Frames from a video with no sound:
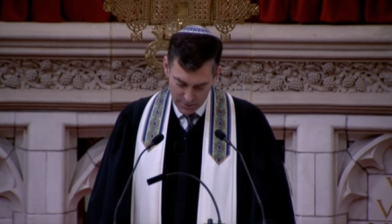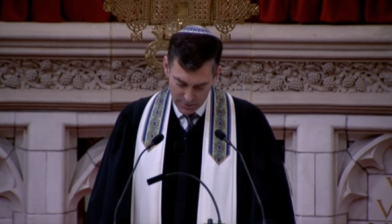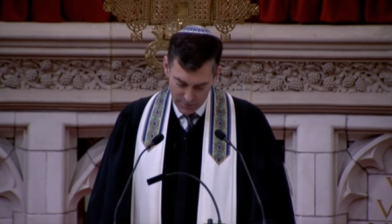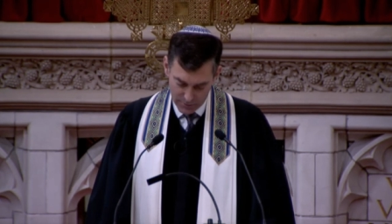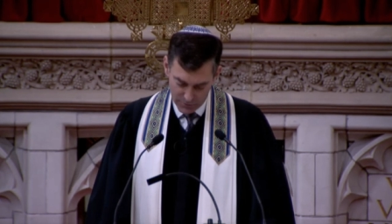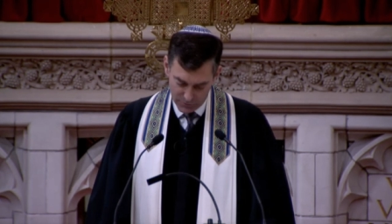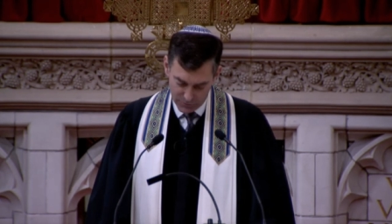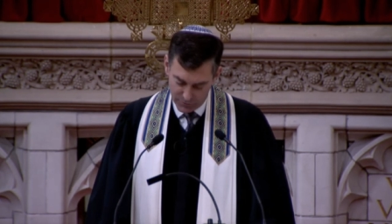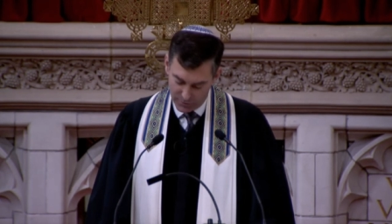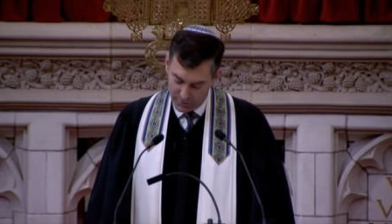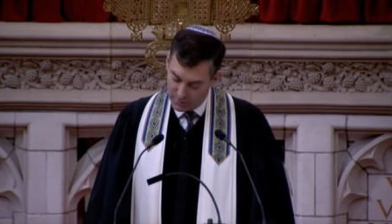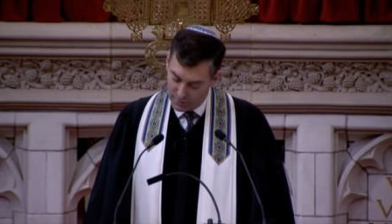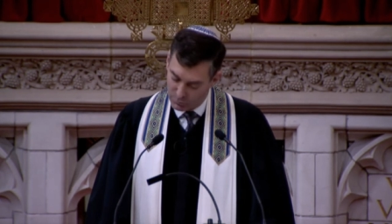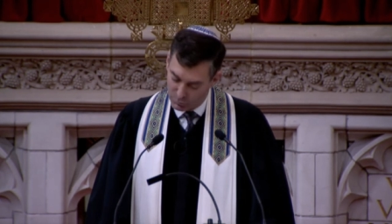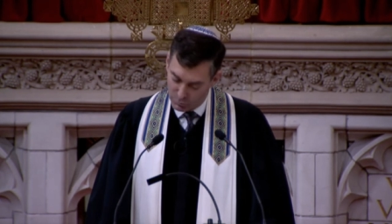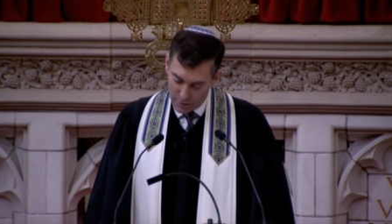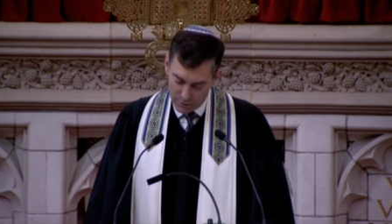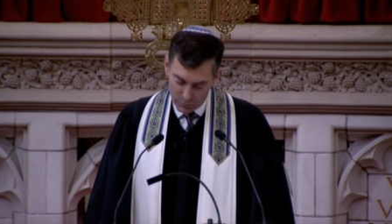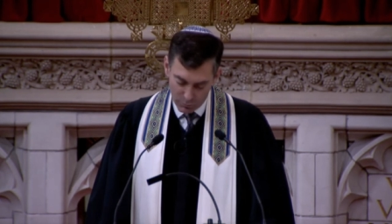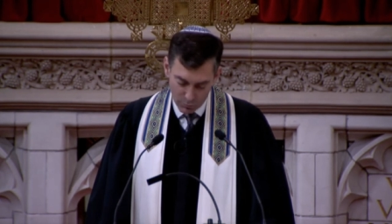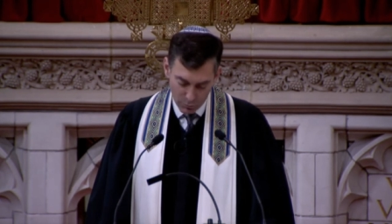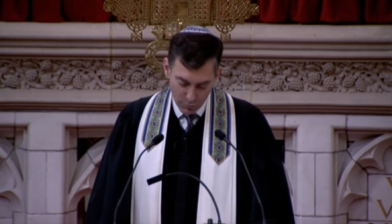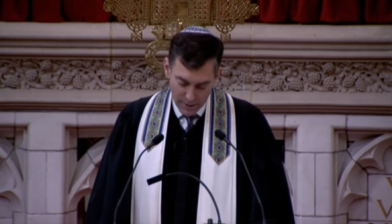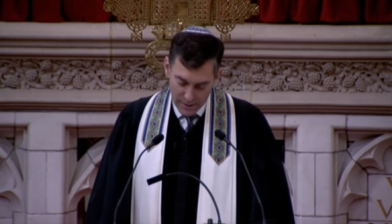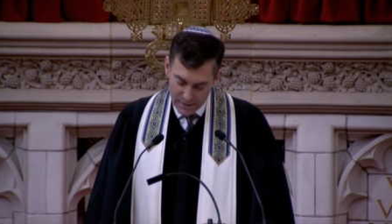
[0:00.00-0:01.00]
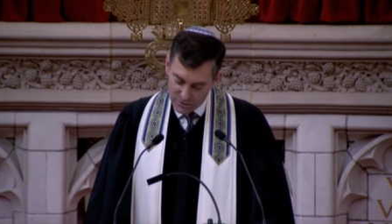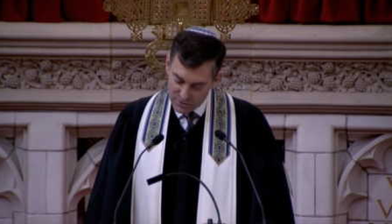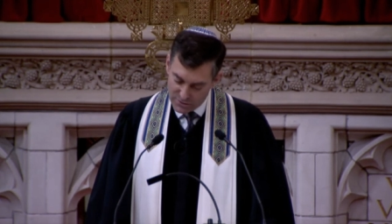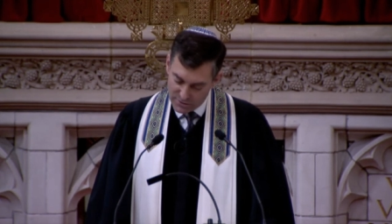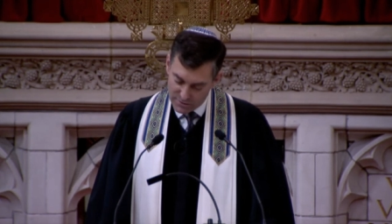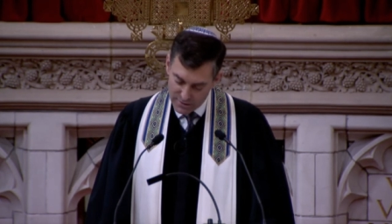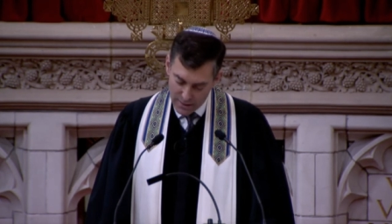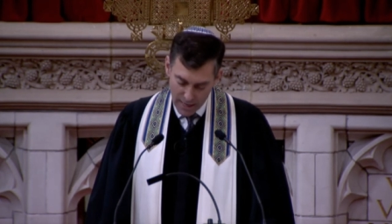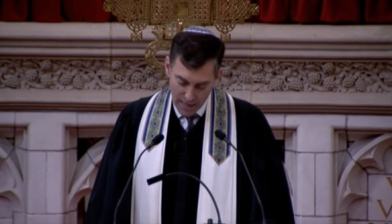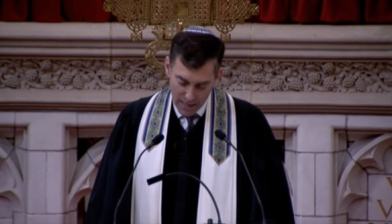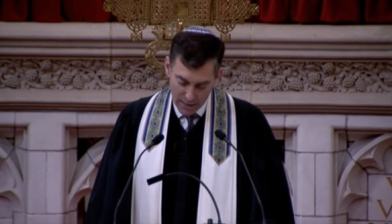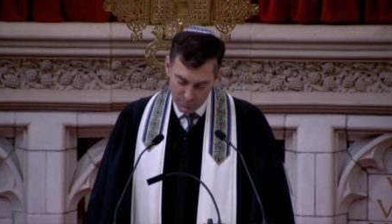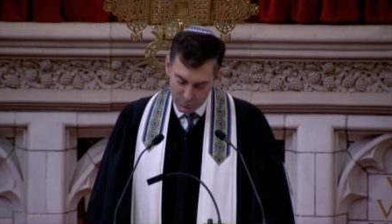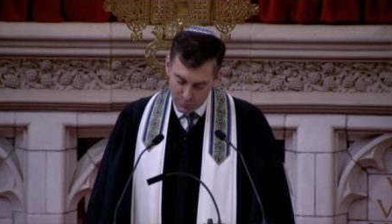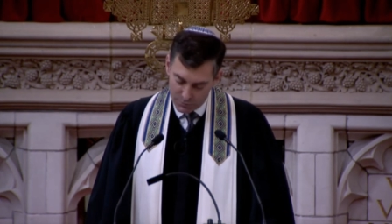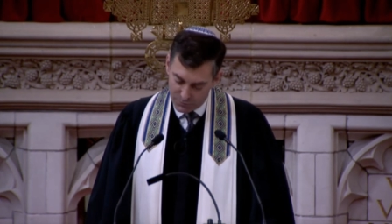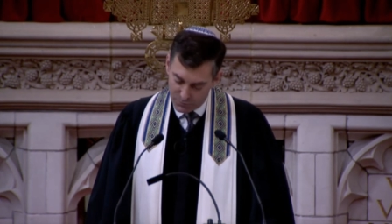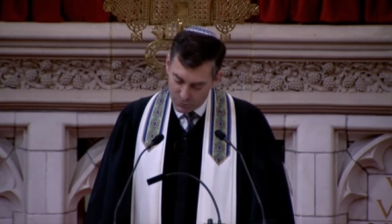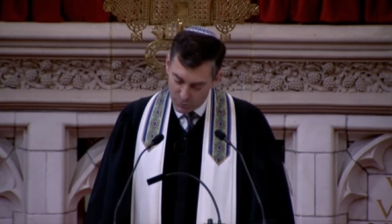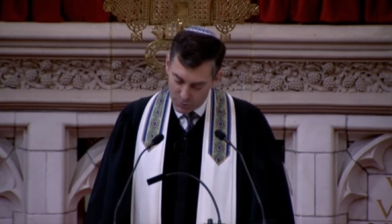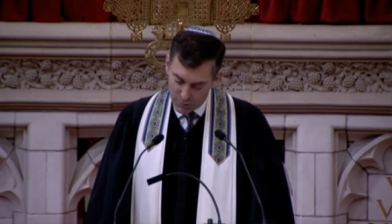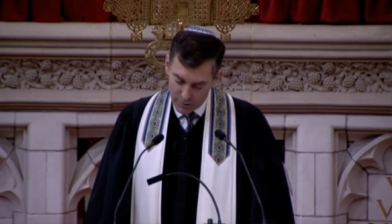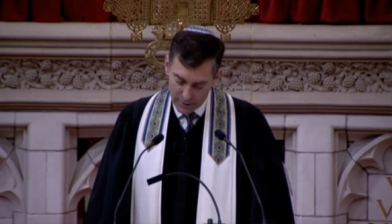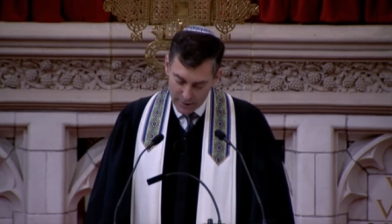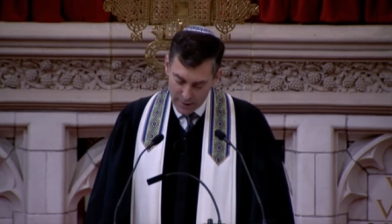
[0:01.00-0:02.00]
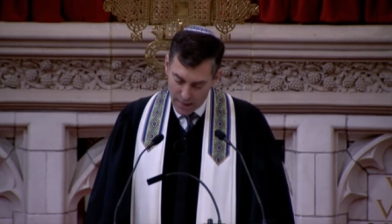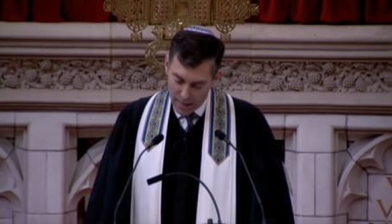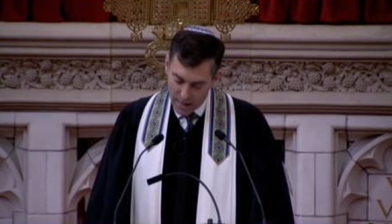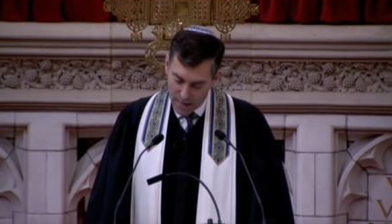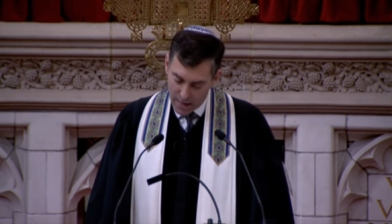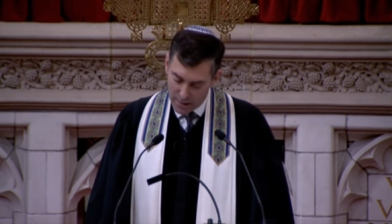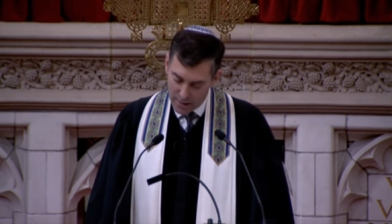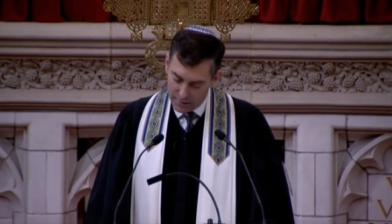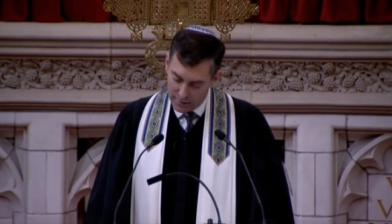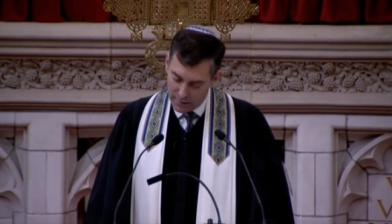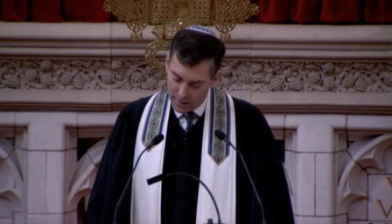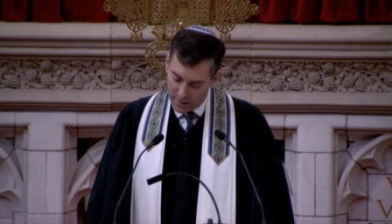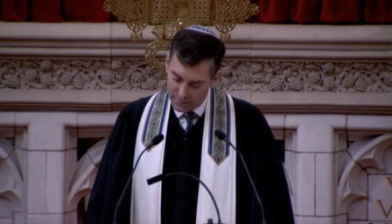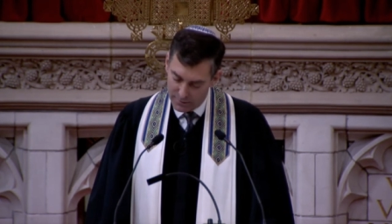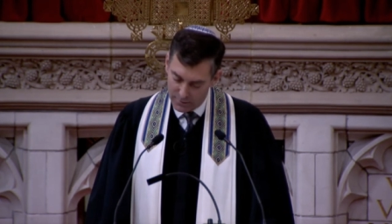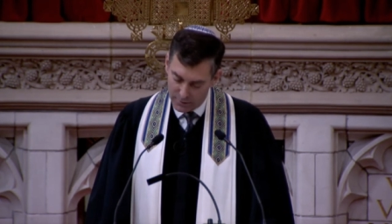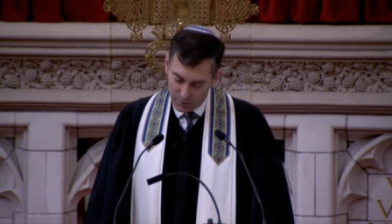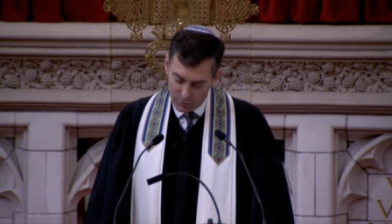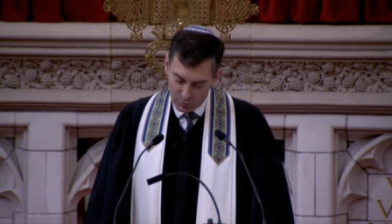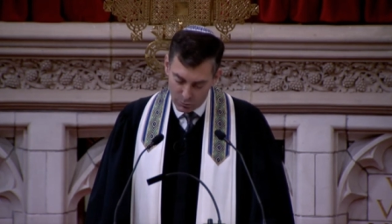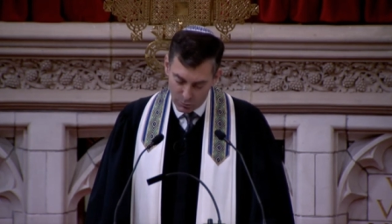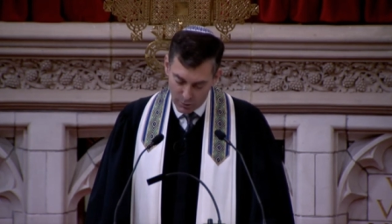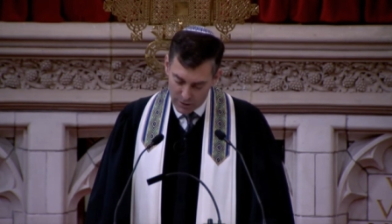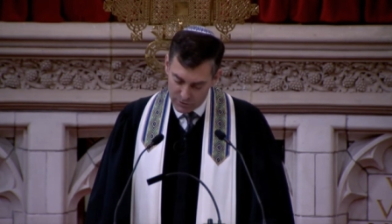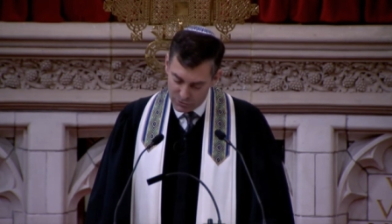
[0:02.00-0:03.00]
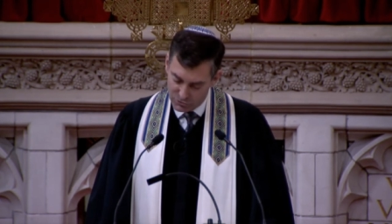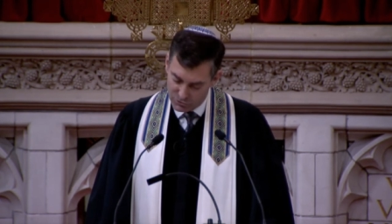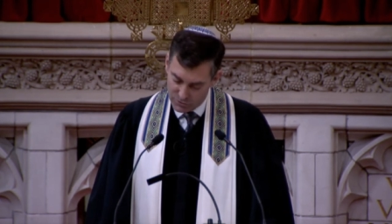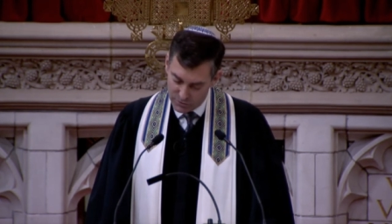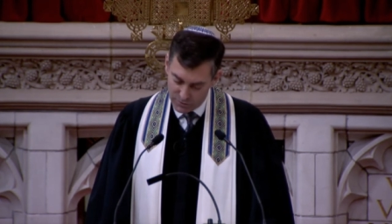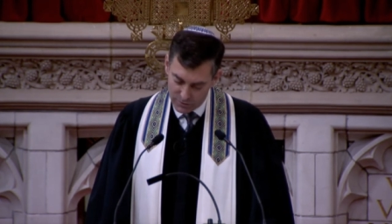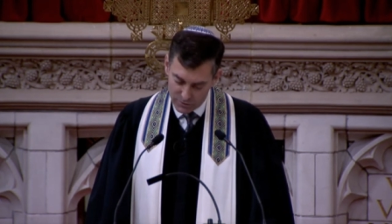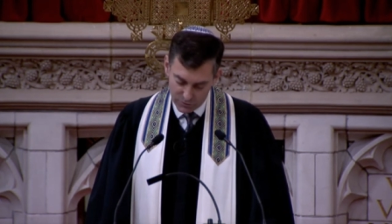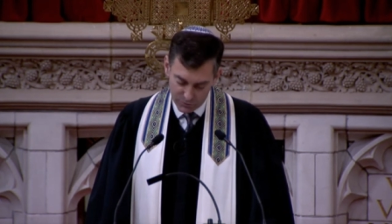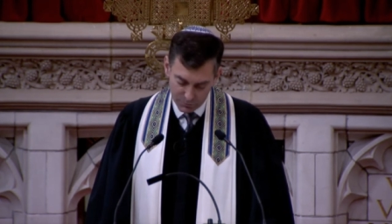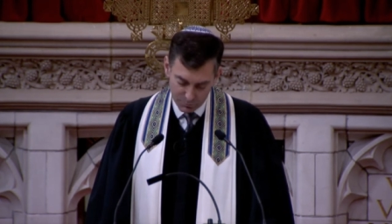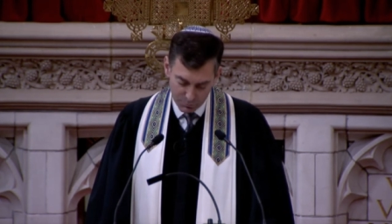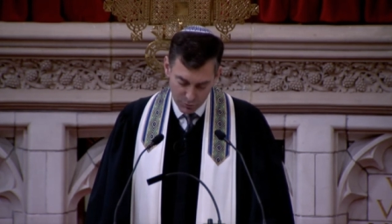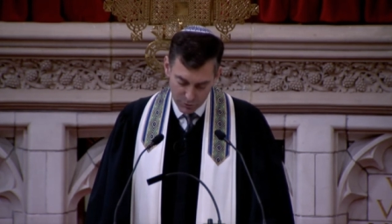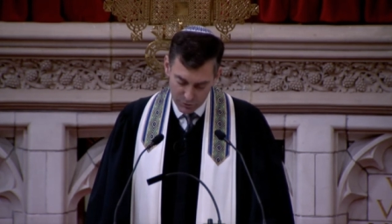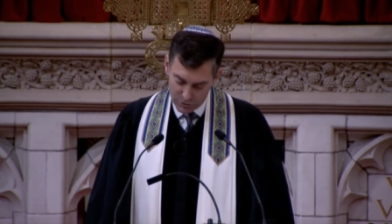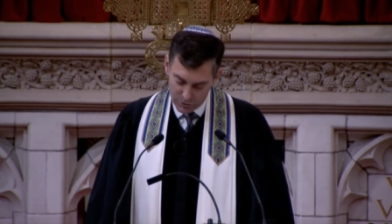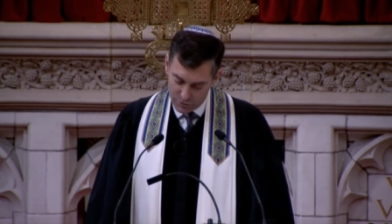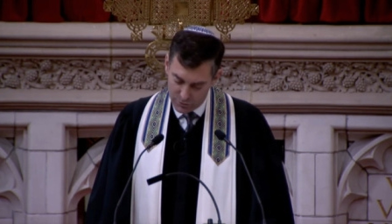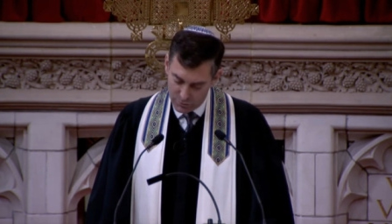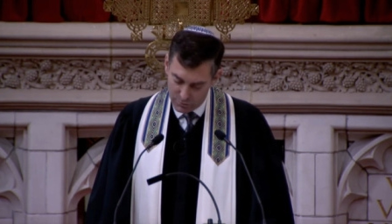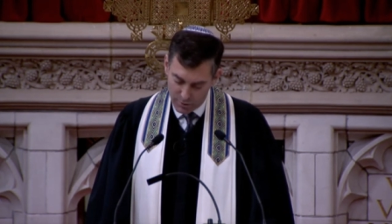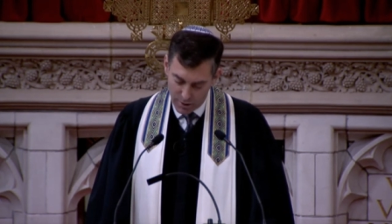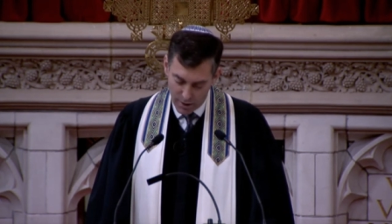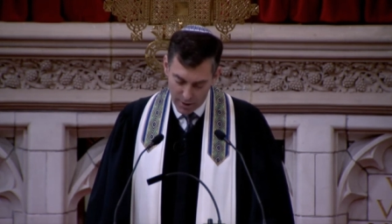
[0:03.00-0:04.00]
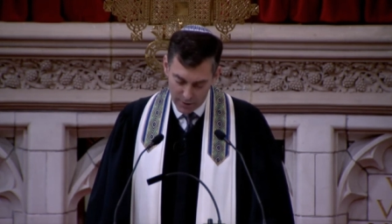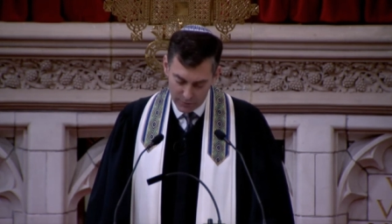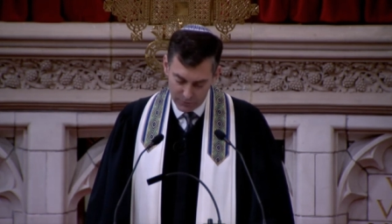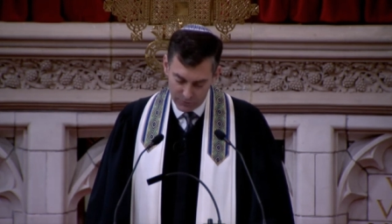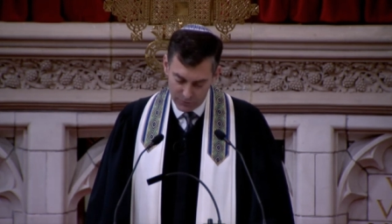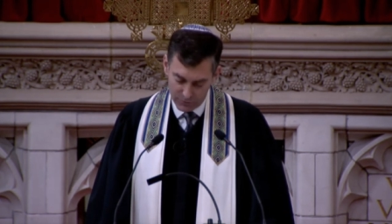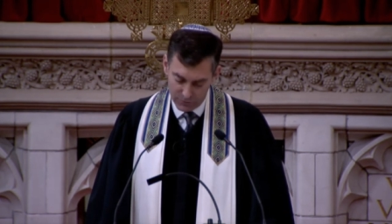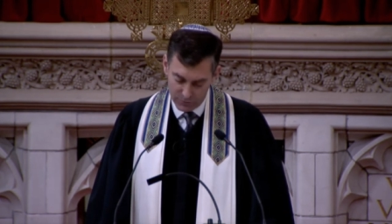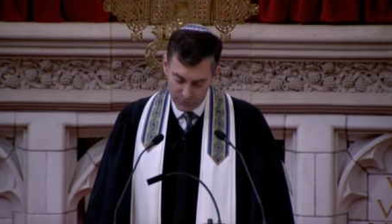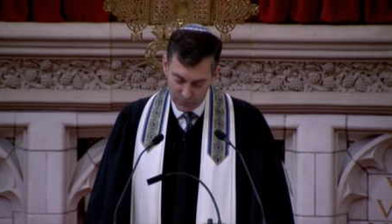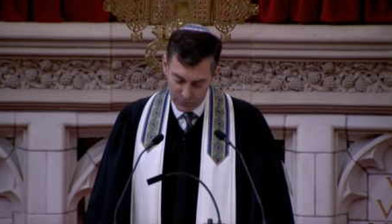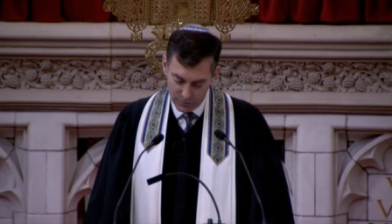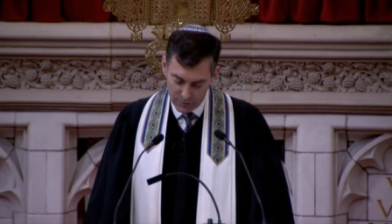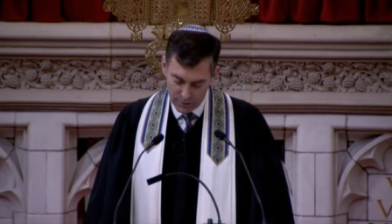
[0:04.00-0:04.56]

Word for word: so that when we stand before God and the question is put to us,